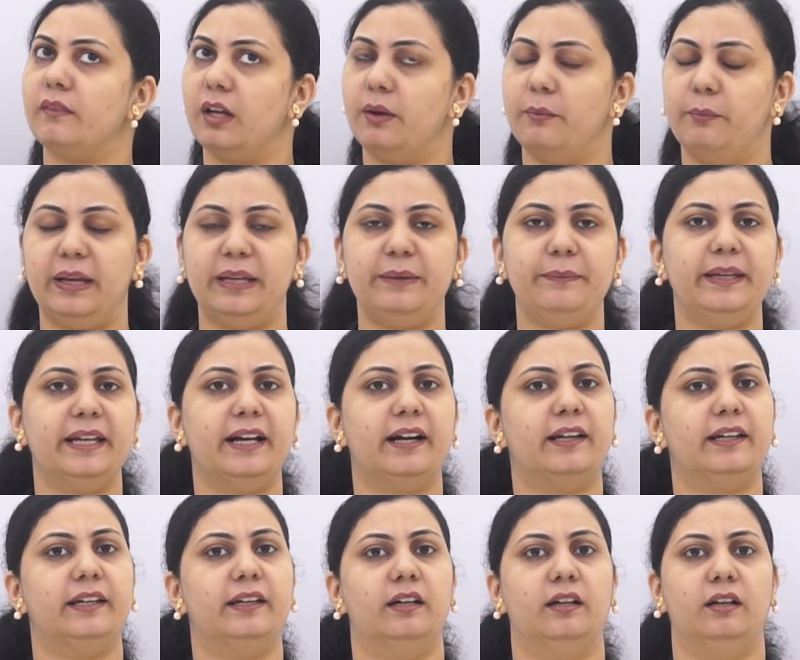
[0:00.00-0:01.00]
when we
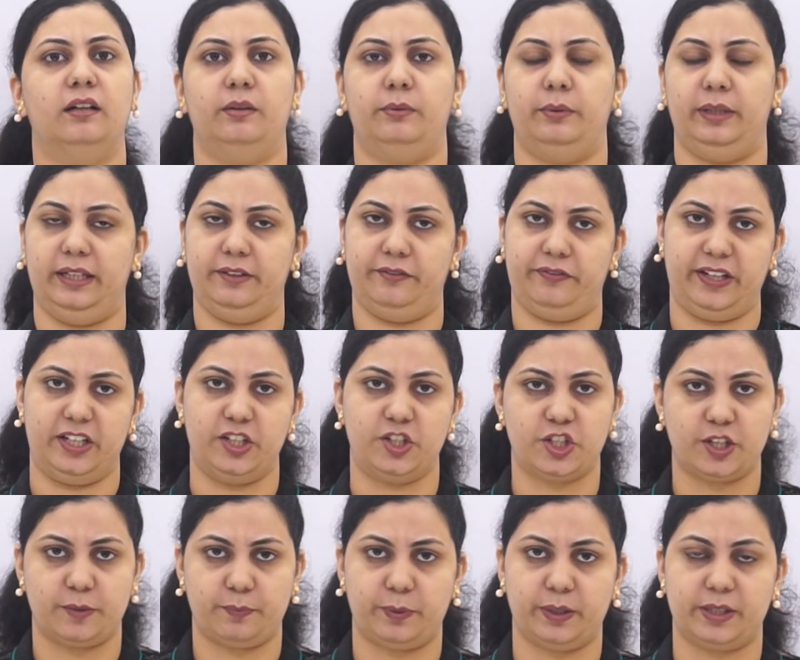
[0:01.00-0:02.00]
are in
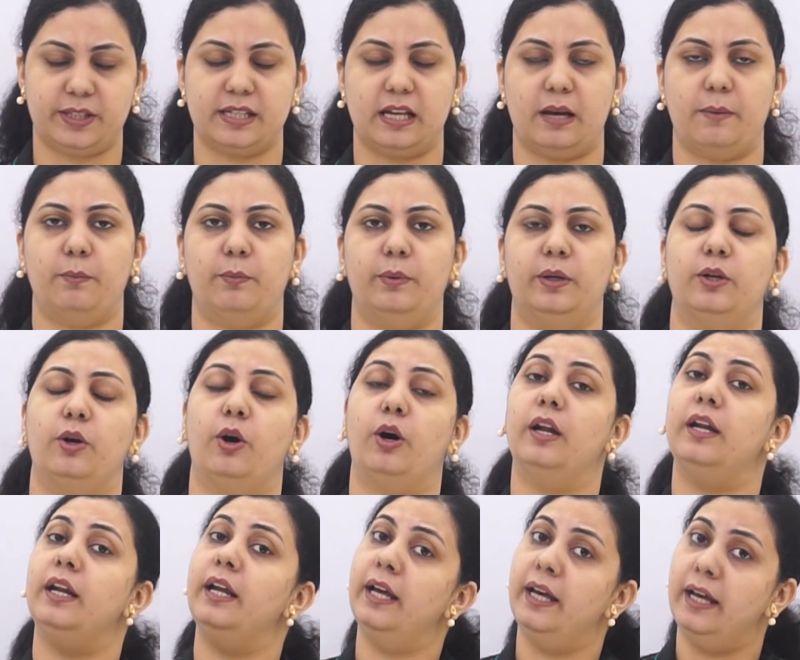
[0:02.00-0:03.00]
friendship with someone,
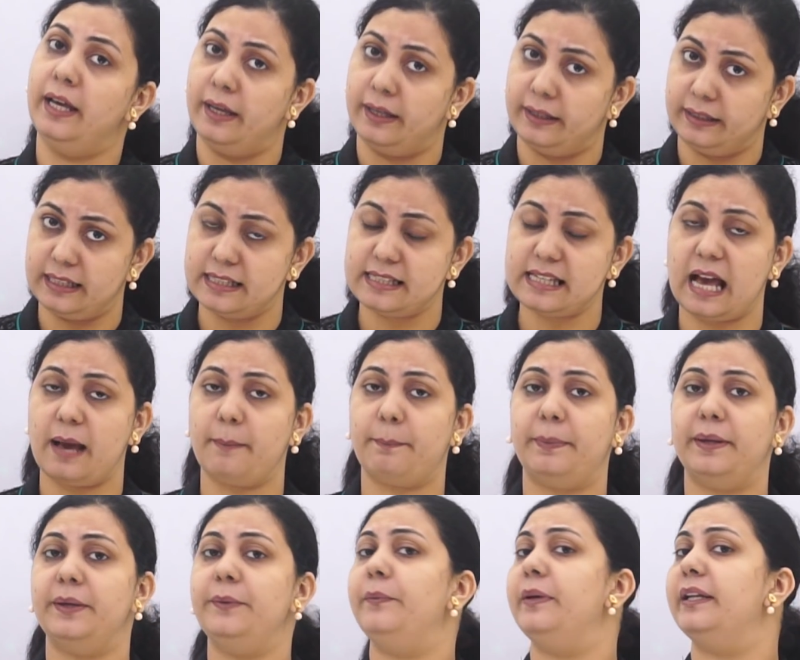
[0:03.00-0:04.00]
or this
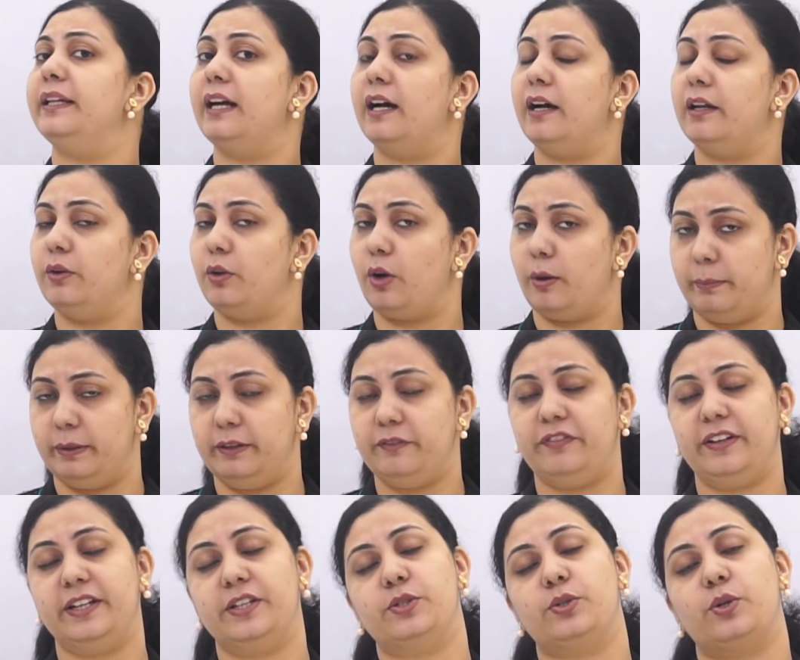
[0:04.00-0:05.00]
happened with our normal
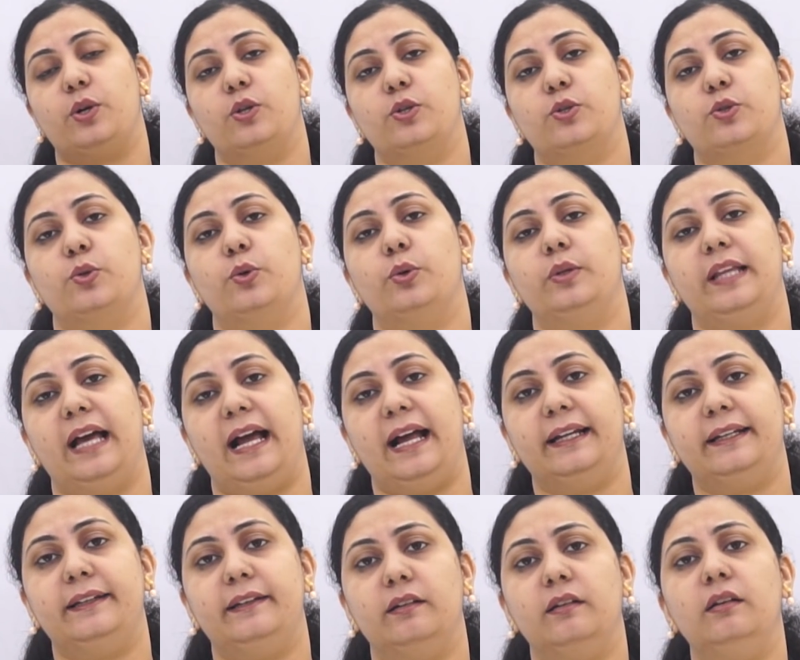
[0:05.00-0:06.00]
friends also,
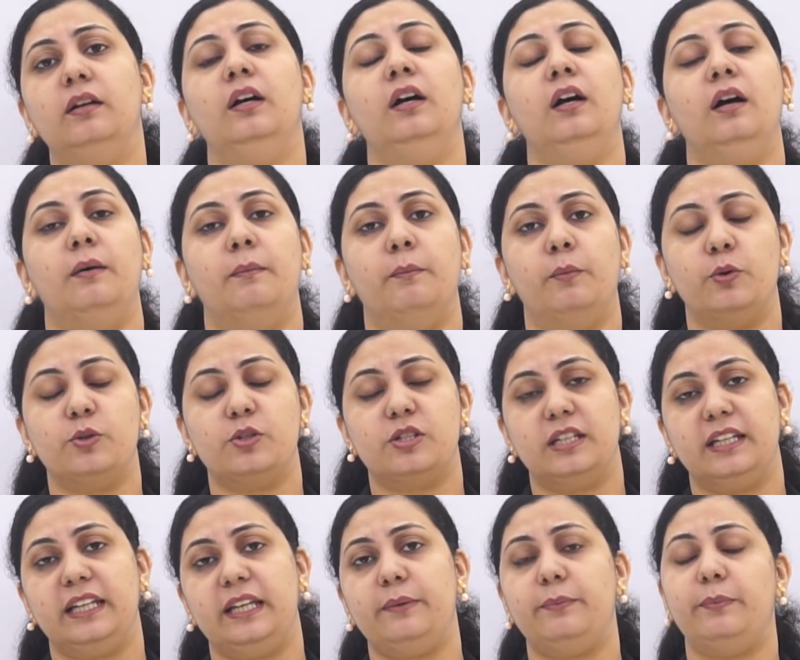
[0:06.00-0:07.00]
that
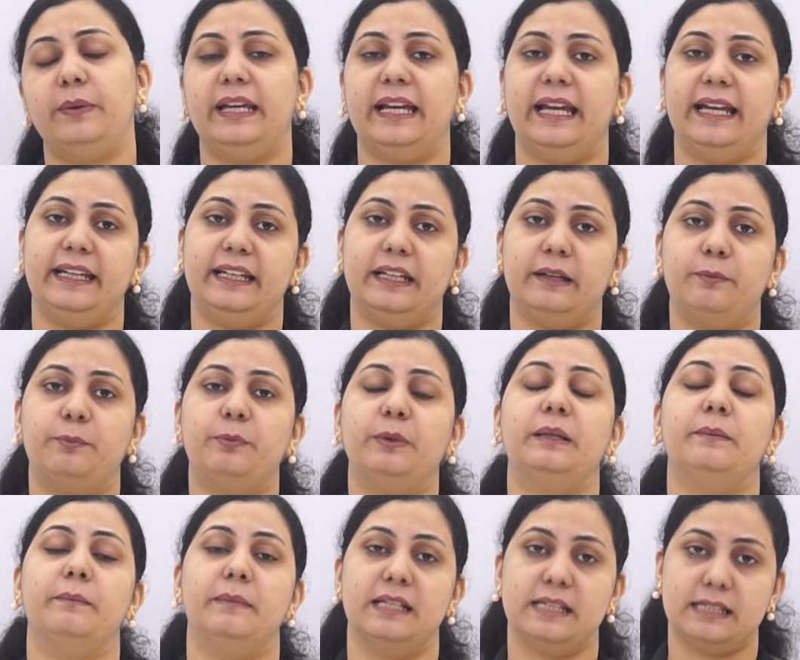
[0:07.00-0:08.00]
mostly we end up with
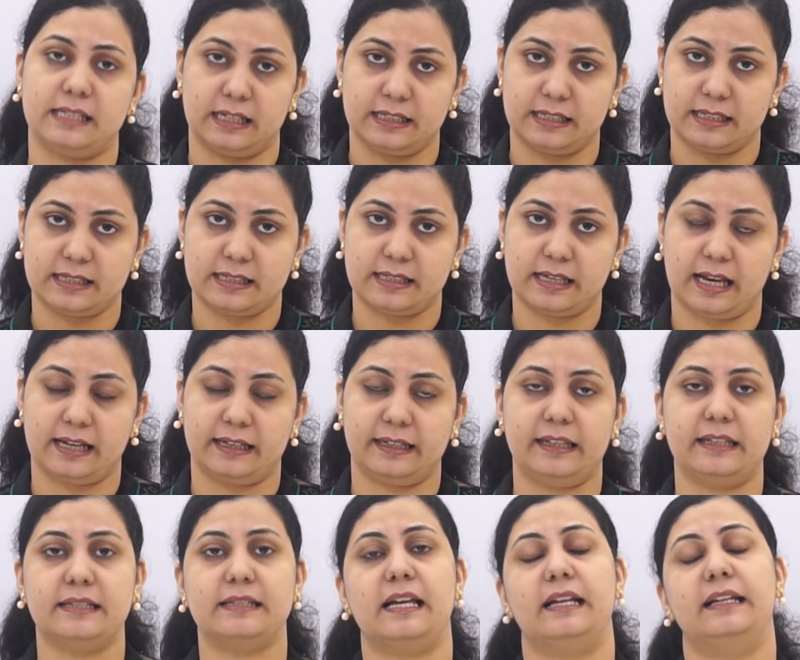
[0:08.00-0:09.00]

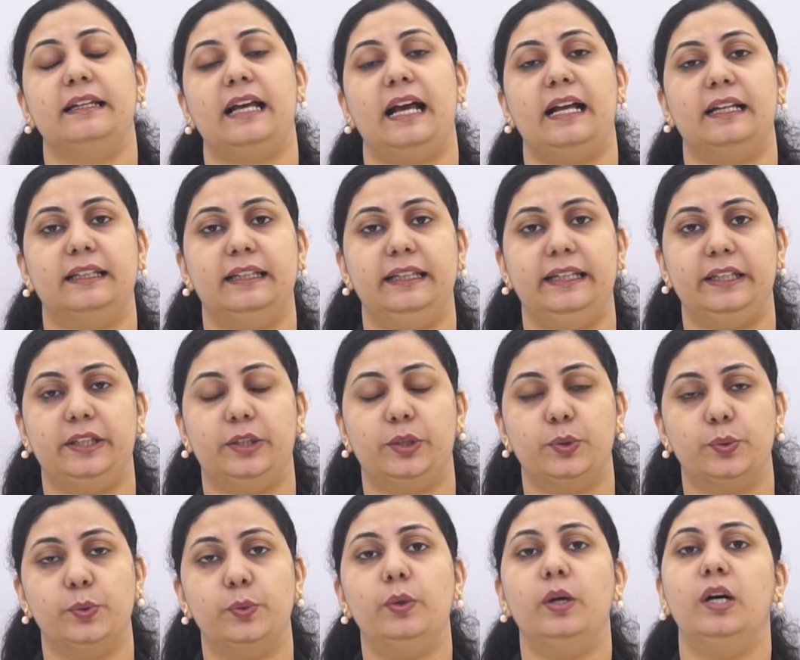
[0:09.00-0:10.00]
misunderstandings and that lead
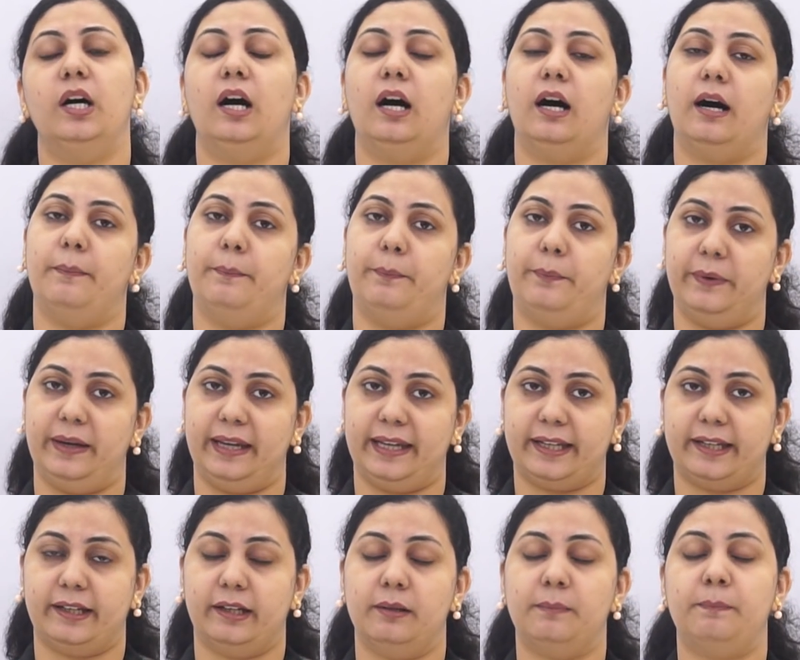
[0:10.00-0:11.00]
to a
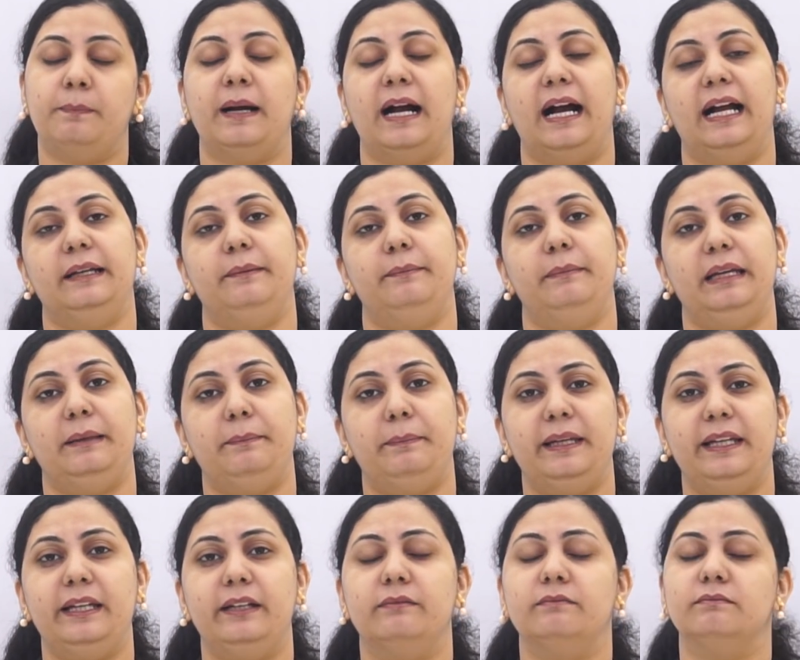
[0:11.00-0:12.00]
breakup, and
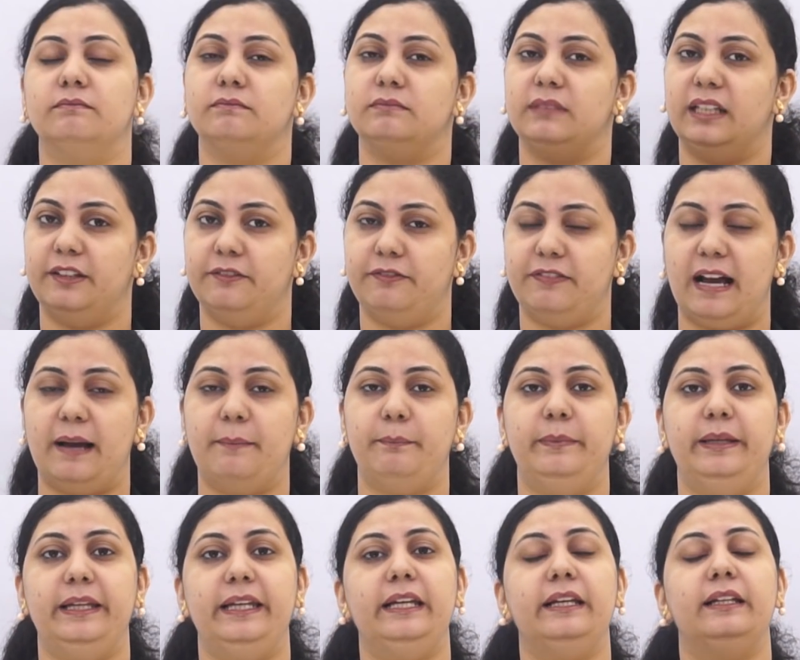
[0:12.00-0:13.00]
maybe in
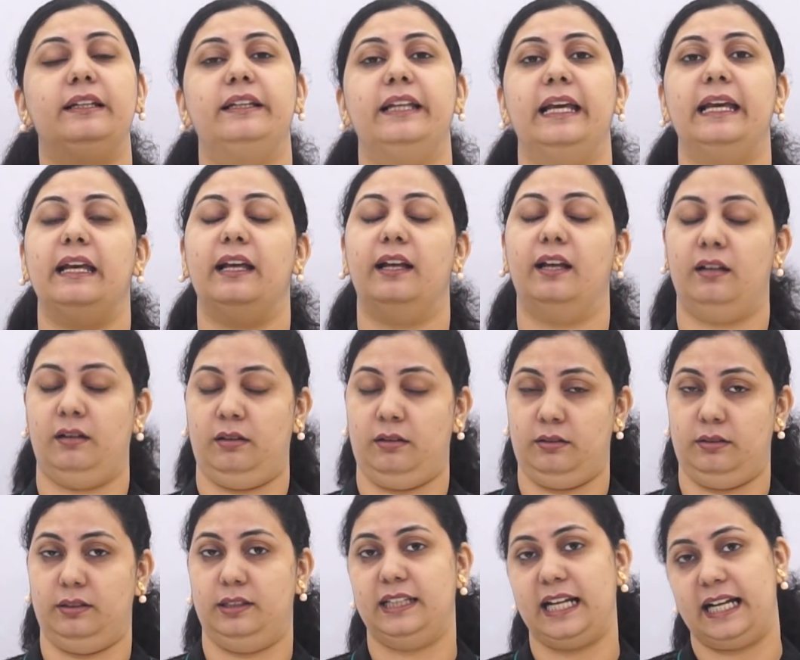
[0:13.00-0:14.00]
family
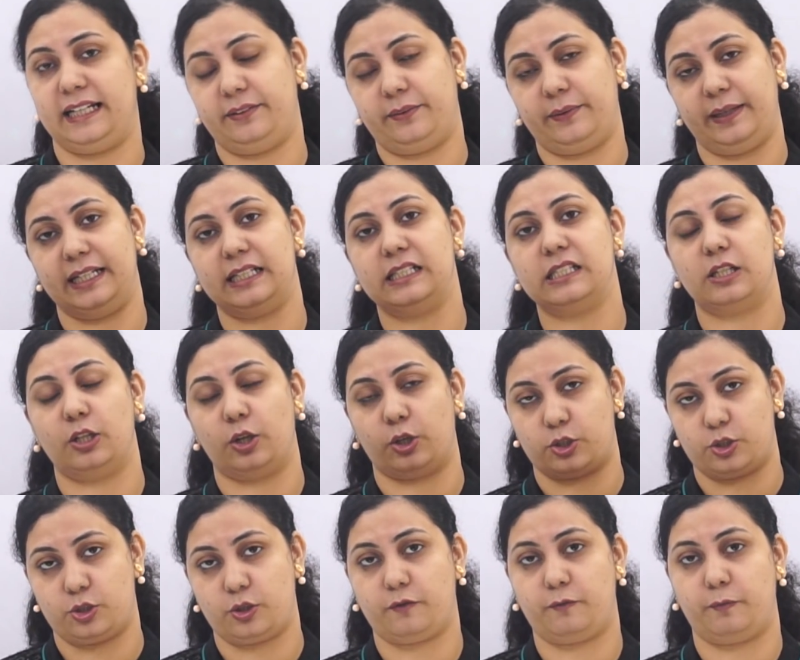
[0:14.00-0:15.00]
that creates
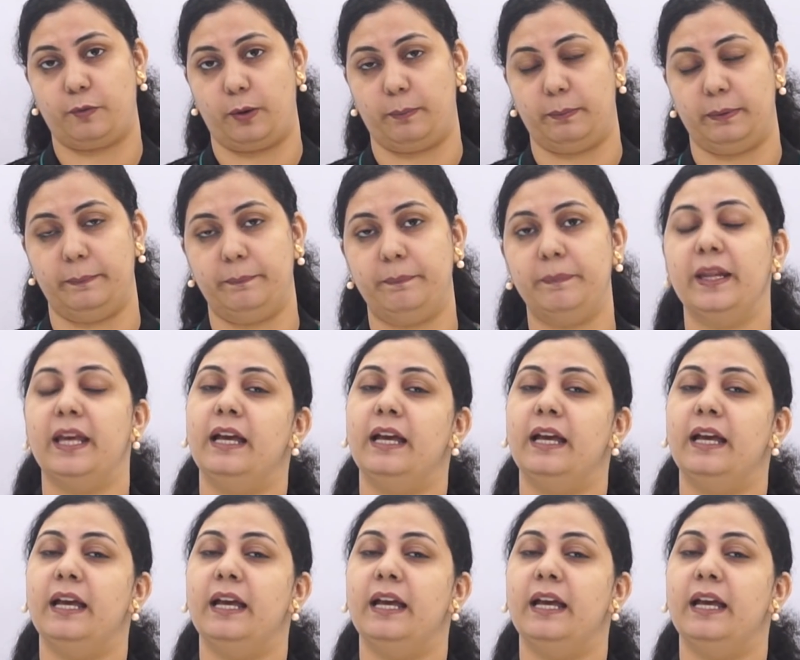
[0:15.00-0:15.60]
lots of problem.